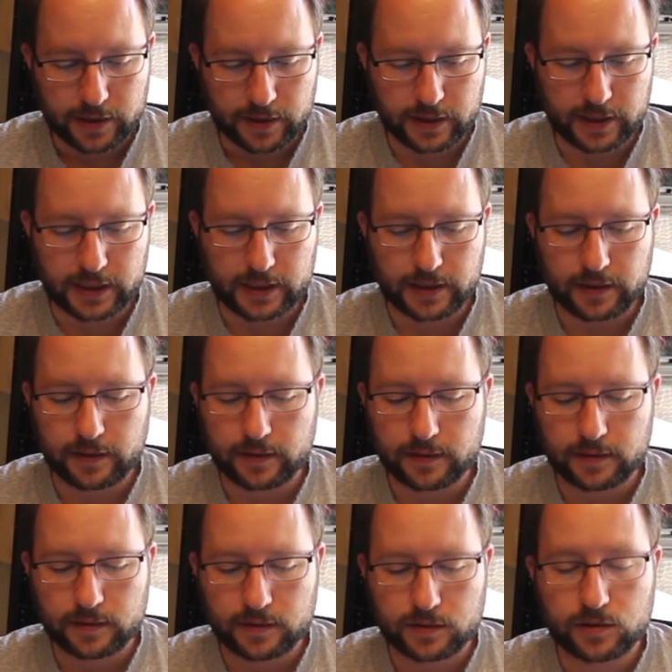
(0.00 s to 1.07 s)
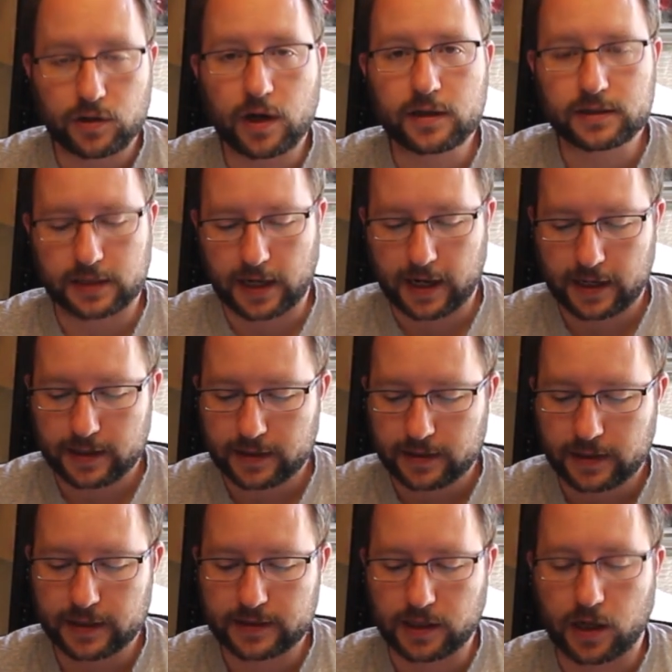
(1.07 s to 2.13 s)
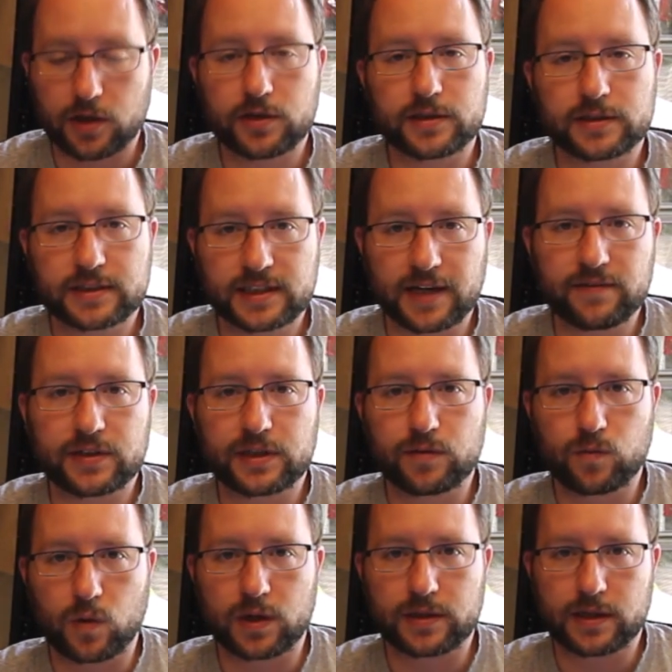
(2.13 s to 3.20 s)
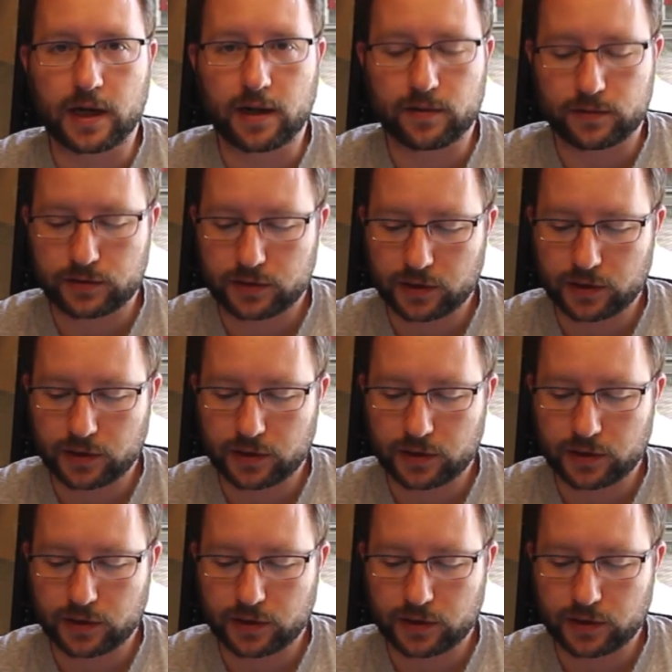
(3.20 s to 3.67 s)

The truck side is $171.